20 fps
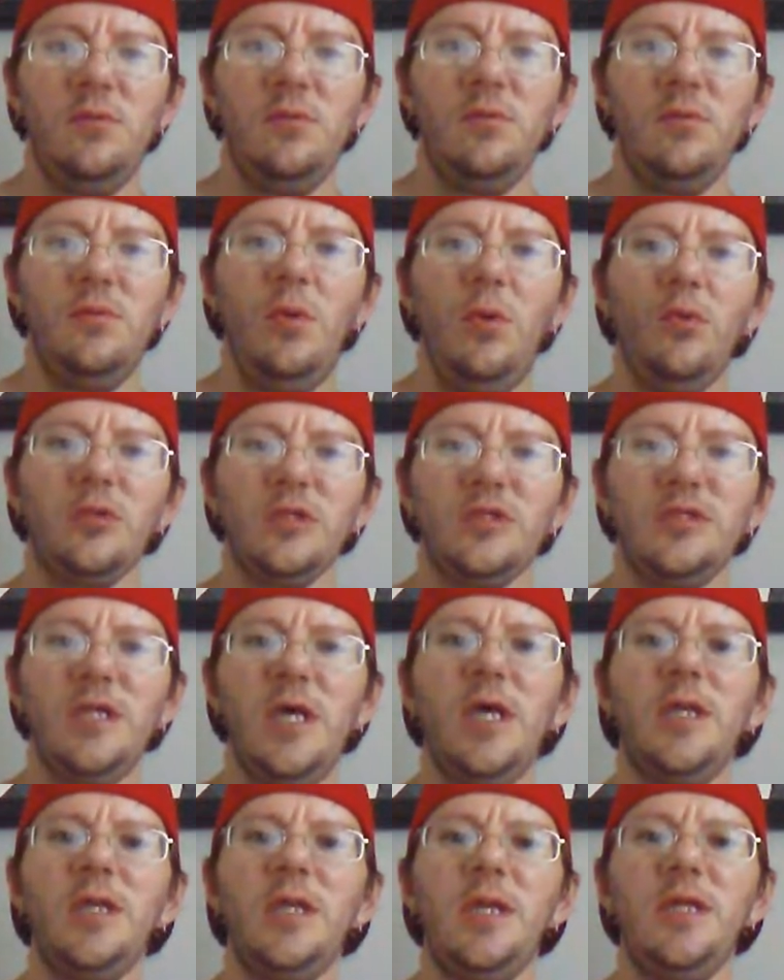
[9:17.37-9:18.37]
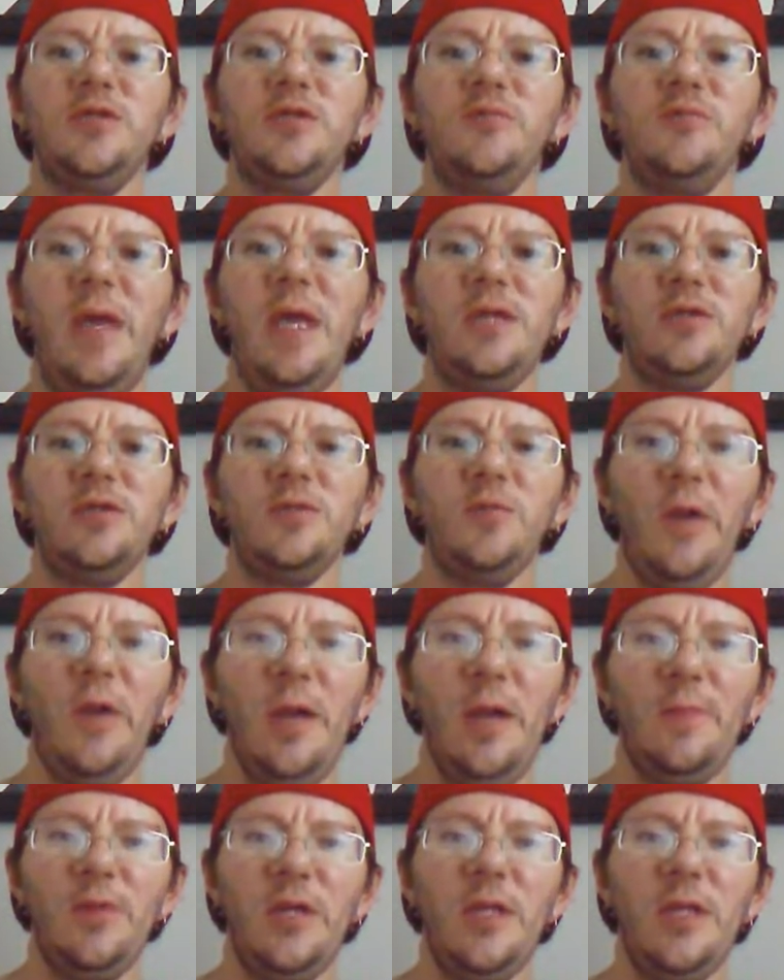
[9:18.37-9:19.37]
on the side of this man's
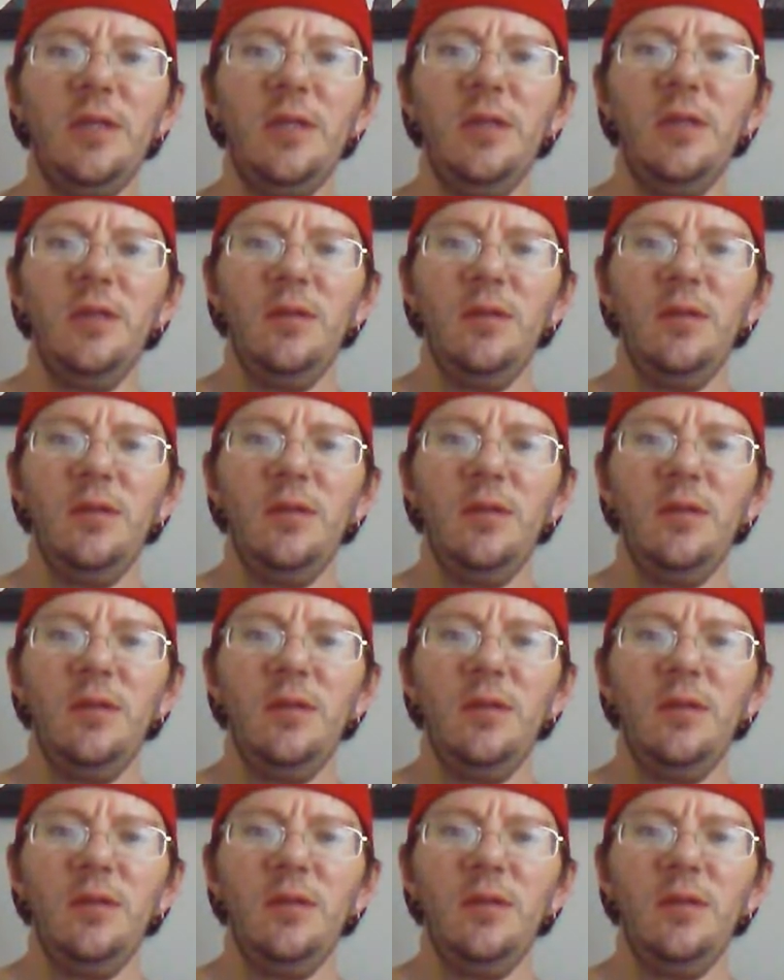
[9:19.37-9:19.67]
property